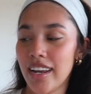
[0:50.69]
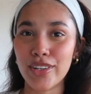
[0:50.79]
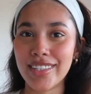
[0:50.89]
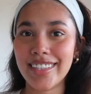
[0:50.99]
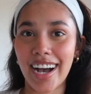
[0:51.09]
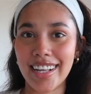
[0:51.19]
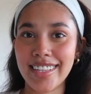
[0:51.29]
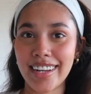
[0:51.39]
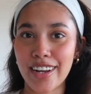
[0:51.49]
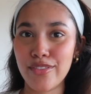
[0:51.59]
Because the dals
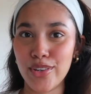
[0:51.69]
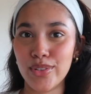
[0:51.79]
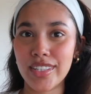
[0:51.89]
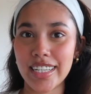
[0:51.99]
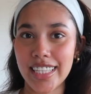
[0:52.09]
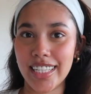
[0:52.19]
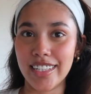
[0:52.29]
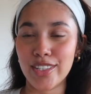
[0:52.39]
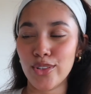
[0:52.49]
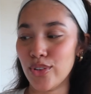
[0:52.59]
that I've used in
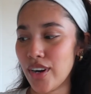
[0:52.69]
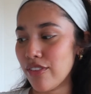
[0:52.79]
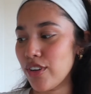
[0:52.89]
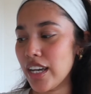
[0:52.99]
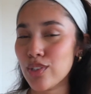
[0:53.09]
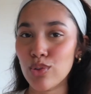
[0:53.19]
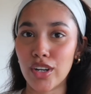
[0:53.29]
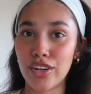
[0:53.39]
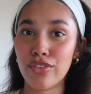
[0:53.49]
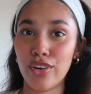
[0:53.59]
this, you don't have to like
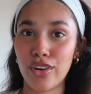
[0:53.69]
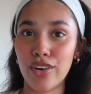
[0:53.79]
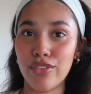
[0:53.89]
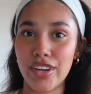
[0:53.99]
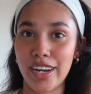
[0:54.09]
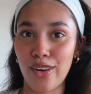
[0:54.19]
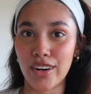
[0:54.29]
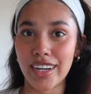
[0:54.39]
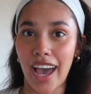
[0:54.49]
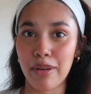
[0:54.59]
soak it for a very
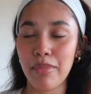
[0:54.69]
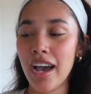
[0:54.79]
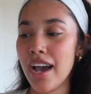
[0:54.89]
long time,